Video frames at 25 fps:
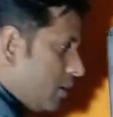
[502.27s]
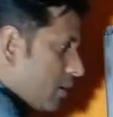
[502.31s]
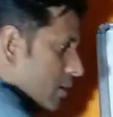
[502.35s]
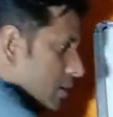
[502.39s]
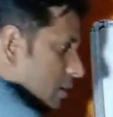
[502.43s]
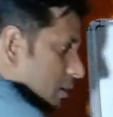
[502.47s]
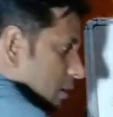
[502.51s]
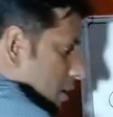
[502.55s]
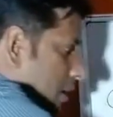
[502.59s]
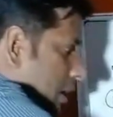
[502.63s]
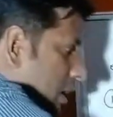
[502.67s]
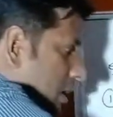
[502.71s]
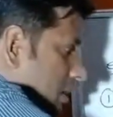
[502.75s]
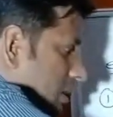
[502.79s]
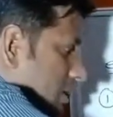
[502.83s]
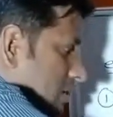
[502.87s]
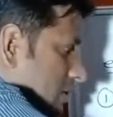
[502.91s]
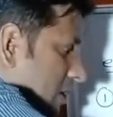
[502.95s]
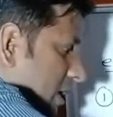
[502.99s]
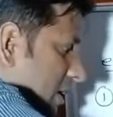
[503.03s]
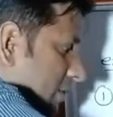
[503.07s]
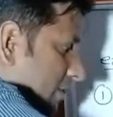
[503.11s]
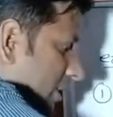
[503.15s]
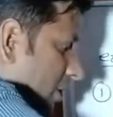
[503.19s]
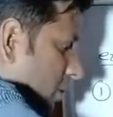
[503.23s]
Here this
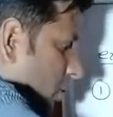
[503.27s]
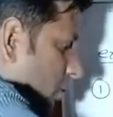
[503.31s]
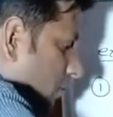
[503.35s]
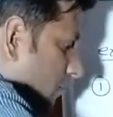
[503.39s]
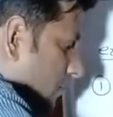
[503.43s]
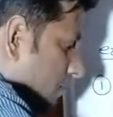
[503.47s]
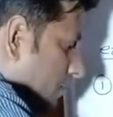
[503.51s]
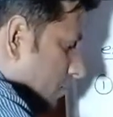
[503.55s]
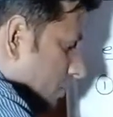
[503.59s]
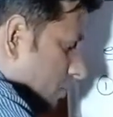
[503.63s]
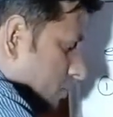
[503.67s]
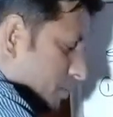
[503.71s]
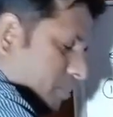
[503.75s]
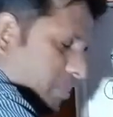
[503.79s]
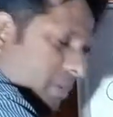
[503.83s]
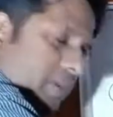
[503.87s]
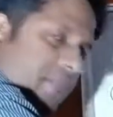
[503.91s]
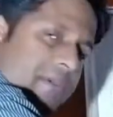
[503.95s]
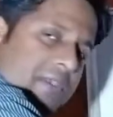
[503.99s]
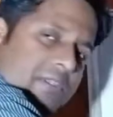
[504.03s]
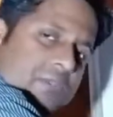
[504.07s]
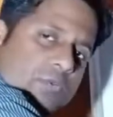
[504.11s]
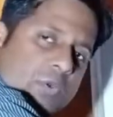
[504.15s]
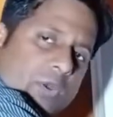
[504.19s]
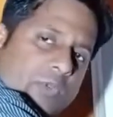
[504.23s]
a value,
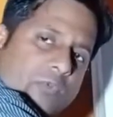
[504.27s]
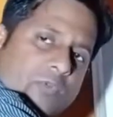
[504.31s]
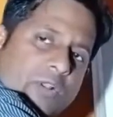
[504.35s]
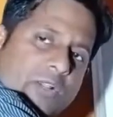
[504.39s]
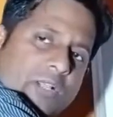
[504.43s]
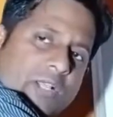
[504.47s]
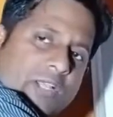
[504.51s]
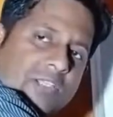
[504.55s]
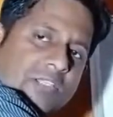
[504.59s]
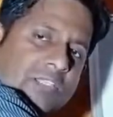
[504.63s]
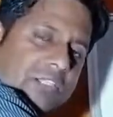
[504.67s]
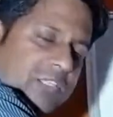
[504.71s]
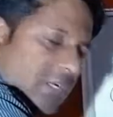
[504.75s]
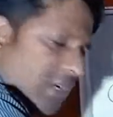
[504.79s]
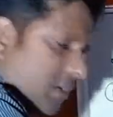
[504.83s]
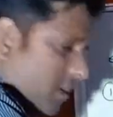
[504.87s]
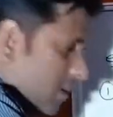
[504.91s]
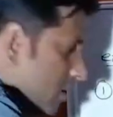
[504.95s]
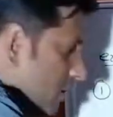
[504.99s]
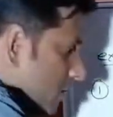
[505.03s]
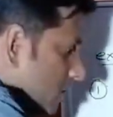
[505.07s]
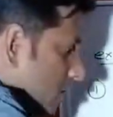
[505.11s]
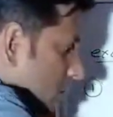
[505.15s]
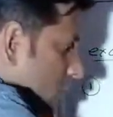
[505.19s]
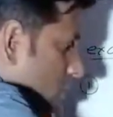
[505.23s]
previous one will consider
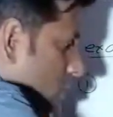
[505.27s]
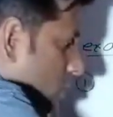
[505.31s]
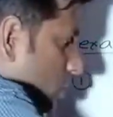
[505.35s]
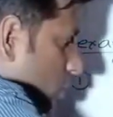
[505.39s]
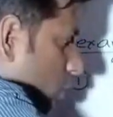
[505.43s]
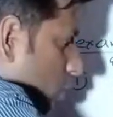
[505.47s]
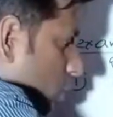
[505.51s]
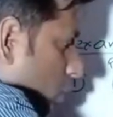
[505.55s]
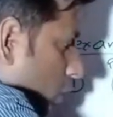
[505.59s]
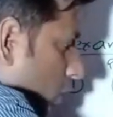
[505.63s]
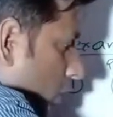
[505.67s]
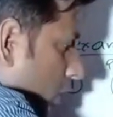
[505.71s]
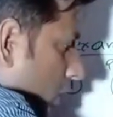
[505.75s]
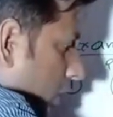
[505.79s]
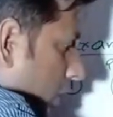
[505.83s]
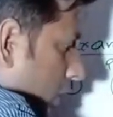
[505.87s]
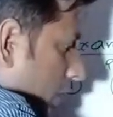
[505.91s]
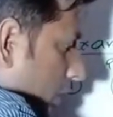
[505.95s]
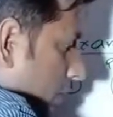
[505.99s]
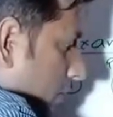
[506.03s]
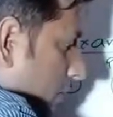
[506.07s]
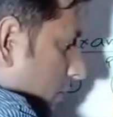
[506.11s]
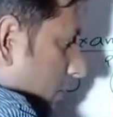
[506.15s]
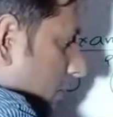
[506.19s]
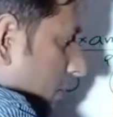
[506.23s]
2 only.
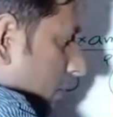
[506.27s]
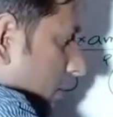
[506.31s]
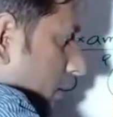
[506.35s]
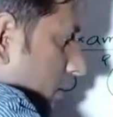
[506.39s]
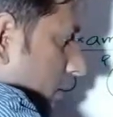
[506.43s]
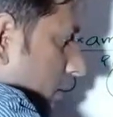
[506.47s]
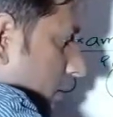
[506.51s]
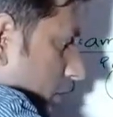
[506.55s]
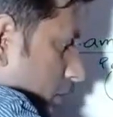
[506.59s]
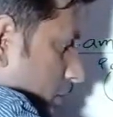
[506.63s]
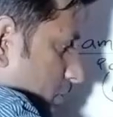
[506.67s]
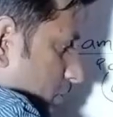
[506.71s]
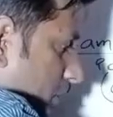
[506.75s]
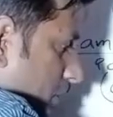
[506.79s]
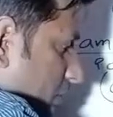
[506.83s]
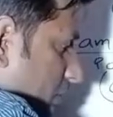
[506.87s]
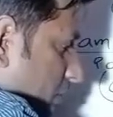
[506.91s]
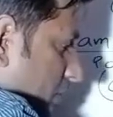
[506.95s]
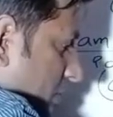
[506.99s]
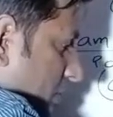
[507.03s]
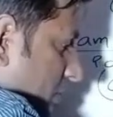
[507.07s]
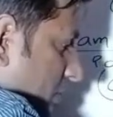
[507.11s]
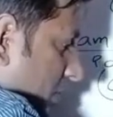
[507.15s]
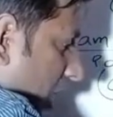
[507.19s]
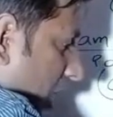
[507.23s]
This plus
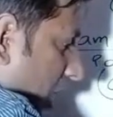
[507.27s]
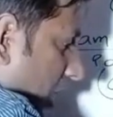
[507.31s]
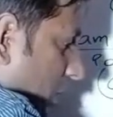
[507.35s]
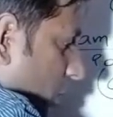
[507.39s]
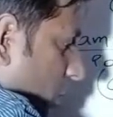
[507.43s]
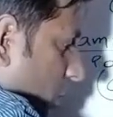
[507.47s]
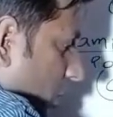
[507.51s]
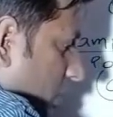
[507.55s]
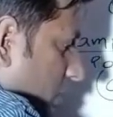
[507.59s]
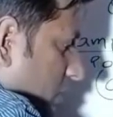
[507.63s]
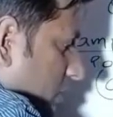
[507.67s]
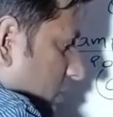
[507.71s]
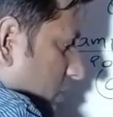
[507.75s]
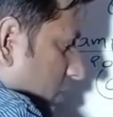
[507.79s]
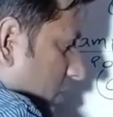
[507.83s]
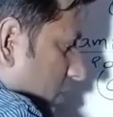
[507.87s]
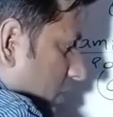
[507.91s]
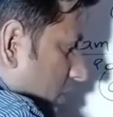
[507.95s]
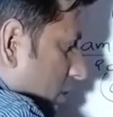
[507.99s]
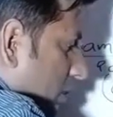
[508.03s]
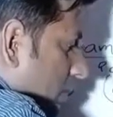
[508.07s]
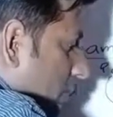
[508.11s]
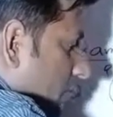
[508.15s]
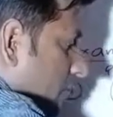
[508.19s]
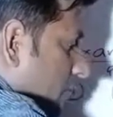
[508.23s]
plus carry 1 is there.
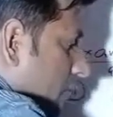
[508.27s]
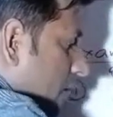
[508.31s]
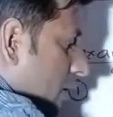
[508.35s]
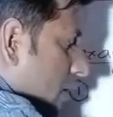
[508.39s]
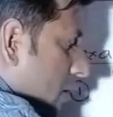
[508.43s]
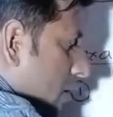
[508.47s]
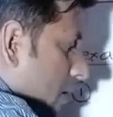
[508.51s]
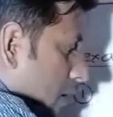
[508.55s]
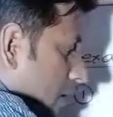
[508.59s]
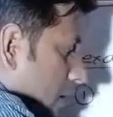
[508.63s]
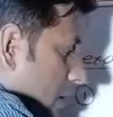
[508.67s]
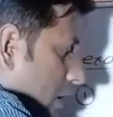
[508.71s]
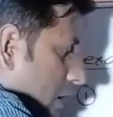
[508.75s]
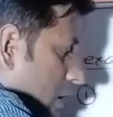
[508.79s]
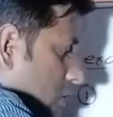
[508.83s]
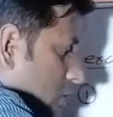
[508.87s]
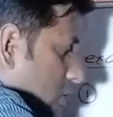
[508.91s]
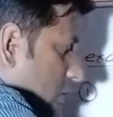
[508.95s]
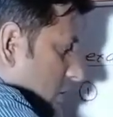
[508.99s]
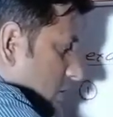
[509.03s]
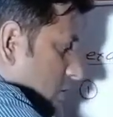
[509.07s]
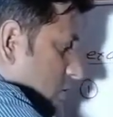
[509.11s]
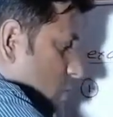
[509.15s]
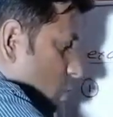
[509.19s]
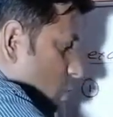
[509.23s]
Now
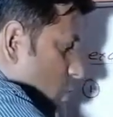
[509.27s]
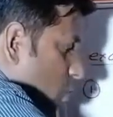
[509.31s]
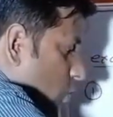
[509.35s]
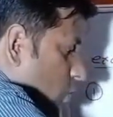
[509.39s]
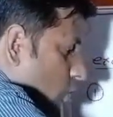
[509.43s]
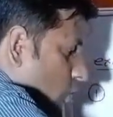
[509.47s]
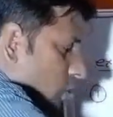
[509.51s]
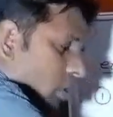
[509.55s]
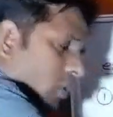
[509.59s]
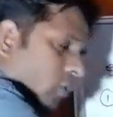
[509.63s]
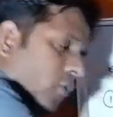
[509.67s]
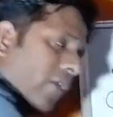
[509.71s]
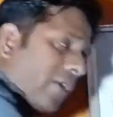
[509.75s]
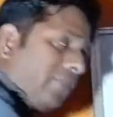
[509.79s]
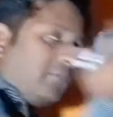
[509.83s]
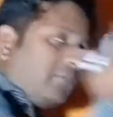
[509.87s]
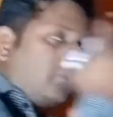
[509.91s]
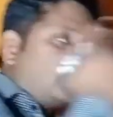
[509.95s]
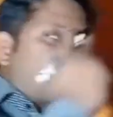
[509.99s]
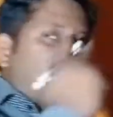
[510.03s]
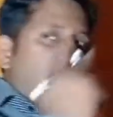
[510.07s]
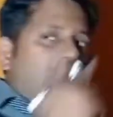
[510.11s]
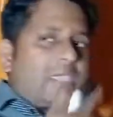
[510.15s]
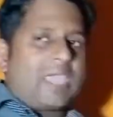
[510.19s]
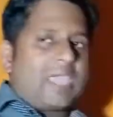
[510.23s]
these two we have to
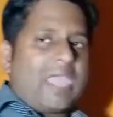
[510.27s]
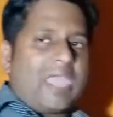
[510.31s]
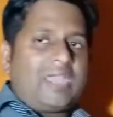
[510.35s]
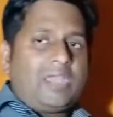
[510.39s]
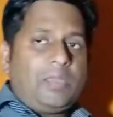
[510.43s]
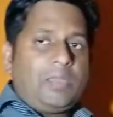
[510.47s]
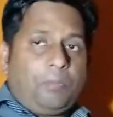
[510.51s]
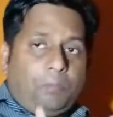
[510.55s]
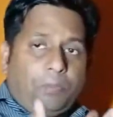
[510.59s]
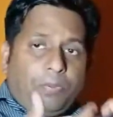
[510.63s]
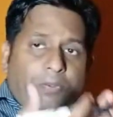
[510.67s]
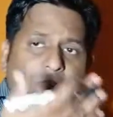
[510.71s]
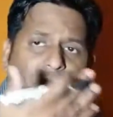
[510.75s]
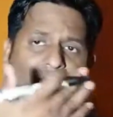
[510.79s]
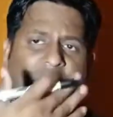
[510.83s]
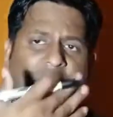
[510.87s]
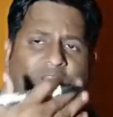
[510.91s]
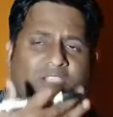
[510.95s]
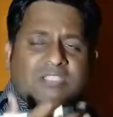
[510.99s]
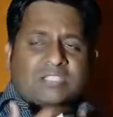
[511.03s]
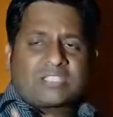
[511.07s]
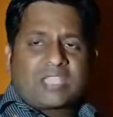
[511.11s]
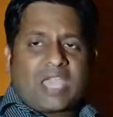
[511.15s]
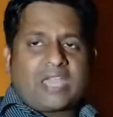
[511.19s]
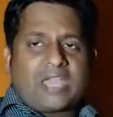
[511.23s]
check any
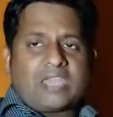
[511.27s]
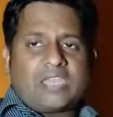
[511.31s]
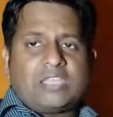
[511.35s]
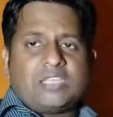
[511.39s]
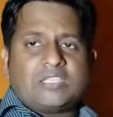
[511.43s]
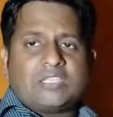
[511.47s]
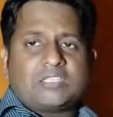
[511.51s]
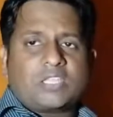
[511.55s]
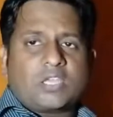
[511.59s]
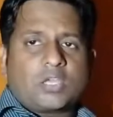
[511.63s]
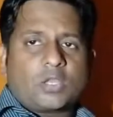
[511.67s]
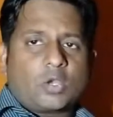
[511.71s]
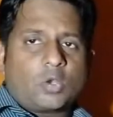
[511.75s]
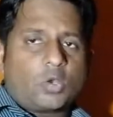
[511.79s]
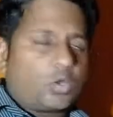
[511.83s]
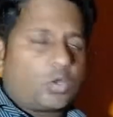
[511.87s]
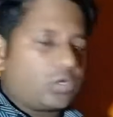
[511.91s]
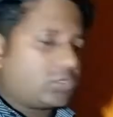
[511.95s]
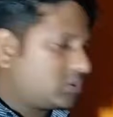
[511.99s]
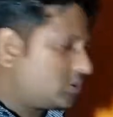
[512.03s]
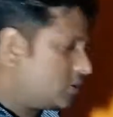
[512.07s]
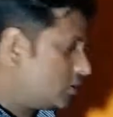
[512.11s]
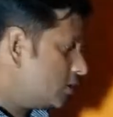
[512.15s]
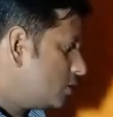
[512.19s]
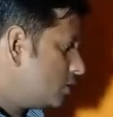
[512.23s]
previous carry is there or not.
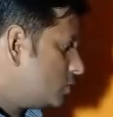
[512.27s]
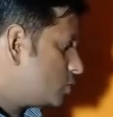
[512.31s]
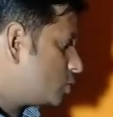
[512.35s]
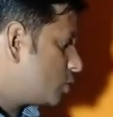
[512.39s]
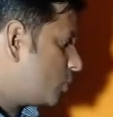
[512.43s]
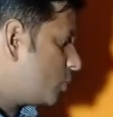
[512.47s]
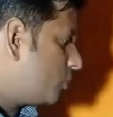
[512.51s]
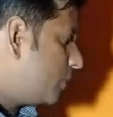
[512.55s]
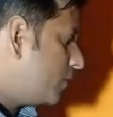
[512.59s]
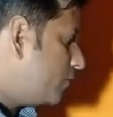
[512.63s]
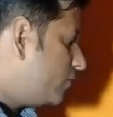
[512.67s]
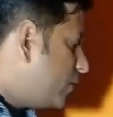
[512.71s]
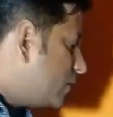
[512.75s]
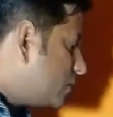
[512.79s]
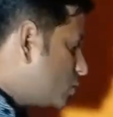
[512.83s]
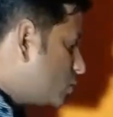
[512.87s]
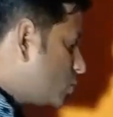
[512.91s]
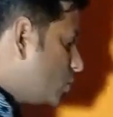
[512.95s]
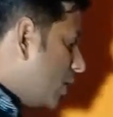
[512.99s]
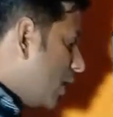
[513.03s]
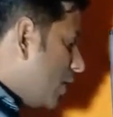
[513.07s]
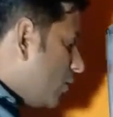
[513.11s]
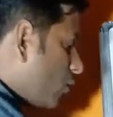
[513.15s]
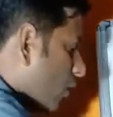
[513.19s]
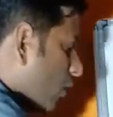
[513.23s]
So previous we
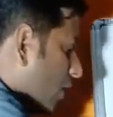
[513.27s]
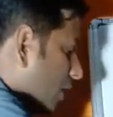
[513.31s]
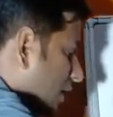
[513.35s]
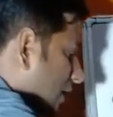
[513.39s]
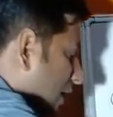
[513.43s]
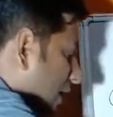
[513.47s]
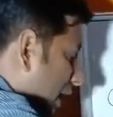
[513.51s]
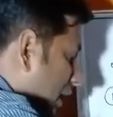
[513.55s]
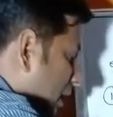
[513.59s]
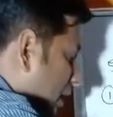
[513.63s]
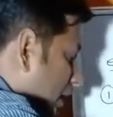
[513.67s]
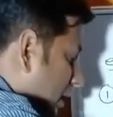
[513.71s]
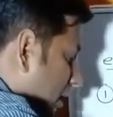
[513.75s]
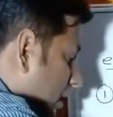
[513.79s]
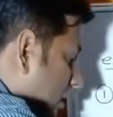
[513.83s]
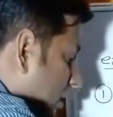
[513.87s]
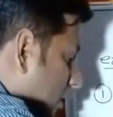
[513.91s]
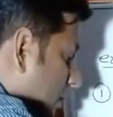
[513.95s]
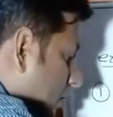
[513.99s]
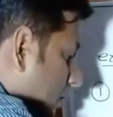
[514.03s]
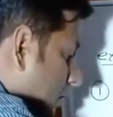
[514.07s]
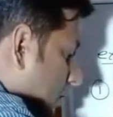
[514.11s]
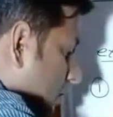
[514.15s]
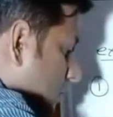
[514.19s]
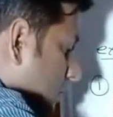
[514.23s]
have 1 carry,
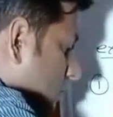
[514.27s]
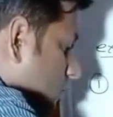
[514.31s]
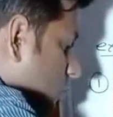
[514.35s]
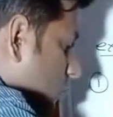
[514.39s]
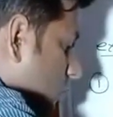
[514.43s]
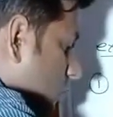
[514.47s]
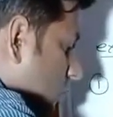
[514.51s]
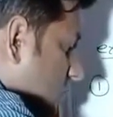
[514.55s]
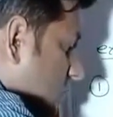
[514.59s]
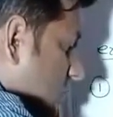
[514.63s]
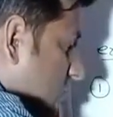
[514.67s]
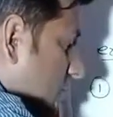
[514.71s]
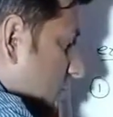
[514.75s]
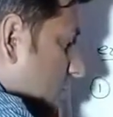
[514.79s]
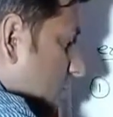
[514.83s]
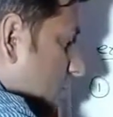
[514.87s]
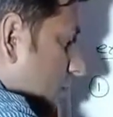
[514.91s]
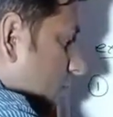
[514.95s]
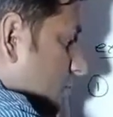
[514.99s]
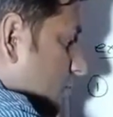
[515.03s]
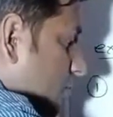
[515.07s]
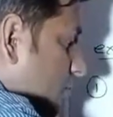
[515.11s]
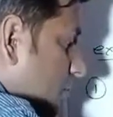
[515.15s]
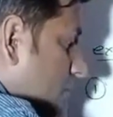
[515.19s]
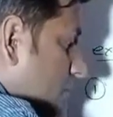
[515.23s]
so this is
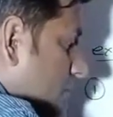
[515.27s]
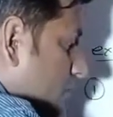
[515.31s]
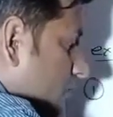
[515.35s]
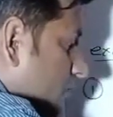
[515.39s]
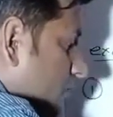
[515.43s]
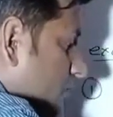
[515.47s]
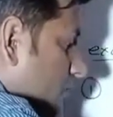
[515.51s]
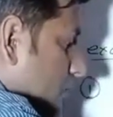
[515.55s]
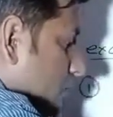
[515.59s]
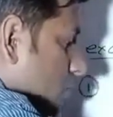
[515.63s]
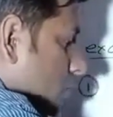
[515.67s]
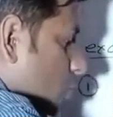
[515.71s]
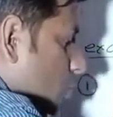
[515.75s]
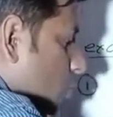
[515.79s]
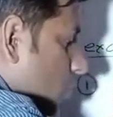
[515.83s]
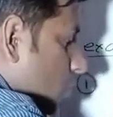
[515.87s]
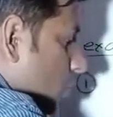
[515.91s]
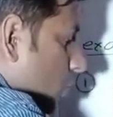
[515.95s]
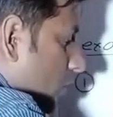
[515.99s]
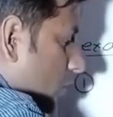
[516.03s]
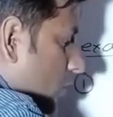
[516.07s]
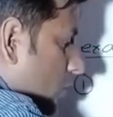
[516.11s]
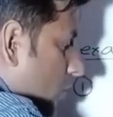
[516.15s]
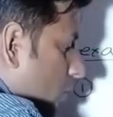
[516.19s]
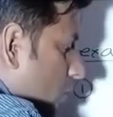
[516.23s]
removed. This 2
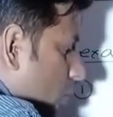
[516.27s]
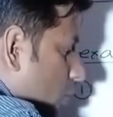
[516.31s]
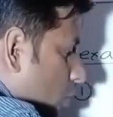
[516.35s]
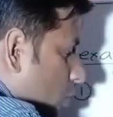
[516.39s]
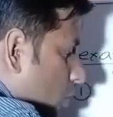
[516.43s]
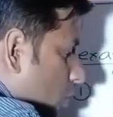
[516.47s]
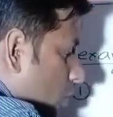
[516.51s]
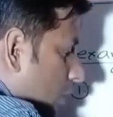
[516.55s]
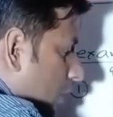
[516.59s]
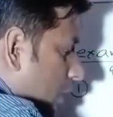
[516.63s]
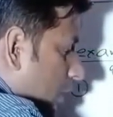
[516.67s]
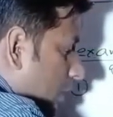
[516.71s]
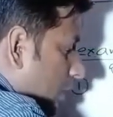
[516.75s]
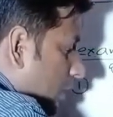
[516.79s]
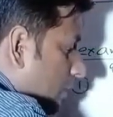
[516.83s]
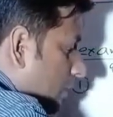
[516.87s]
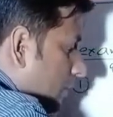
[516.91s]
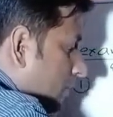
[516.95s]
will turn to 3.